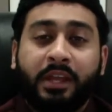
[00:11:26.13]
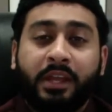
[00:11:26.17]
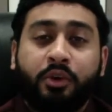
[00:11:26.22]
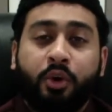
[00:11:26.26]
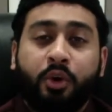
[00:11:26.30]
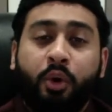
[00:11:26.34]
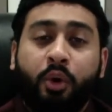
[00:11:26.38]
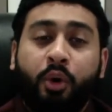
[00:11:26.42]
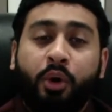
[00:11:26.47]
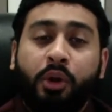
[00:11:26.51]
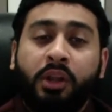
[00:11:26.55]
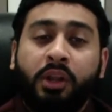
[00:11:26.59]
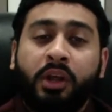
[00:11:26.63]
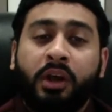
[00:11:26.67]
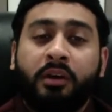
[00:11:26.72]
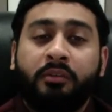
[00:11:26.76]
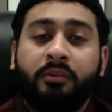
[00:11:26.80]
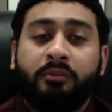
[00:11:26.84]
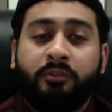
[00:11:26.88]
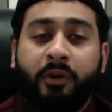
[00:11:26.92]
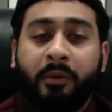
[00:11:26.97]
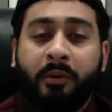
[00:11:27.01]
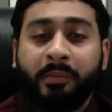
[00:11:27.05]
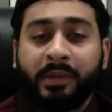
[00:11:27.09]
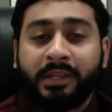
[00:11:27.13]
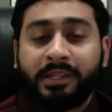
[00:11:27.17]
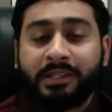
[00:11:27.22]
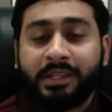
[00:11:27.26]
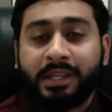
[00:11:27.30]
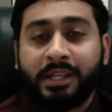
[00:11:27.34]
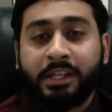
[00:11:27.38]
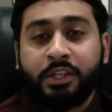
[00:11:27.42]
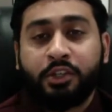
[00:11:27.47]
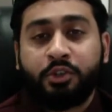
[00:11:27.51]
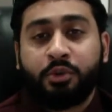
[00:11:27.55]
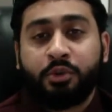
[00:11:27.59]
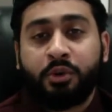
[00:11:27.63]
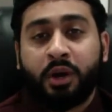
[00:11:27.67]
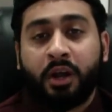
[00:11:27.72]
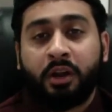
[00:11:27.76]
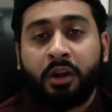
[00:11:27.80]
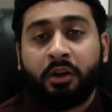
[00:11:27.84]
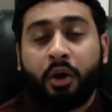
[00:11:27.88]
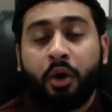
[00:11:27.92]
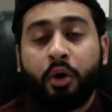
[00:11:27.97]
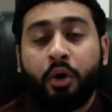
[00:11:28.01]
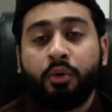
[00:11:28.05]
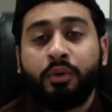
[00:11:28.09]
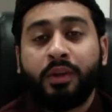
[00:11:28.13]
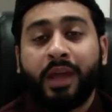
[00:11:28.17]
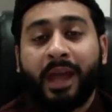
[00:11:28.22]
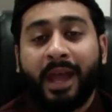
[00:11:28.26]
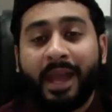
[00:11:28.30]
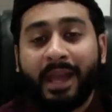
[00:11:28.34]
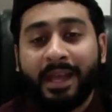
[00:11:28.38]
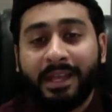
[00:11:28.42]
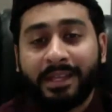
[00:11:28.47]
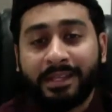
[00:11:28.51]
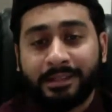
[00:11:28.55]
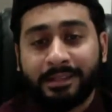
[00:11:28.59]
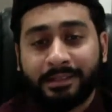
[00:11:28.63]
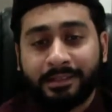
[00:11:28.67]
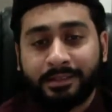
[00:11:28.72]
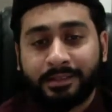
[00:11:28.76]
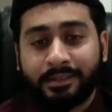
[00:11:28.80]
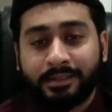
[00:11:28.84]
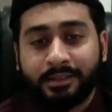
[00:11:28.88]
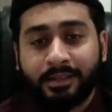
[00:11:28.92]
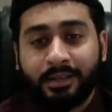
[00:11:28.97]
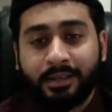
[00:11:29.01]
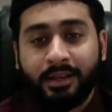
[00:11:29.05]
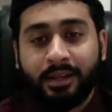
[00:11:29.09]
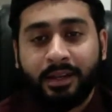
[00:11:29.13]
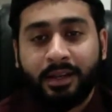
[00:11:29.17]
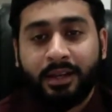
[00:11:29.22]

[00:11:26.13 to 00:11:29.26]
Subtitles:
all her vomit into her own hands.